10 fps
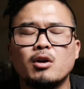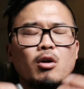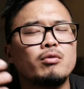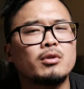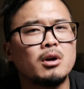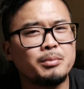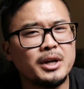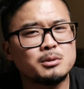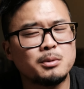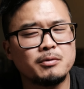overall
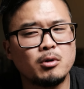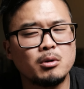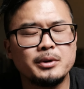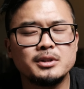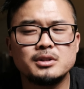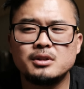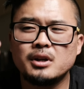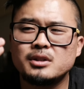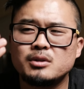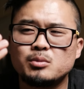bass performance
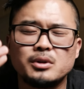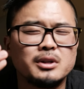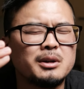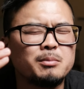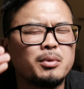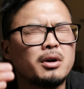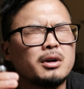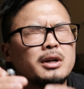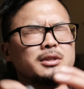doesn't really impart a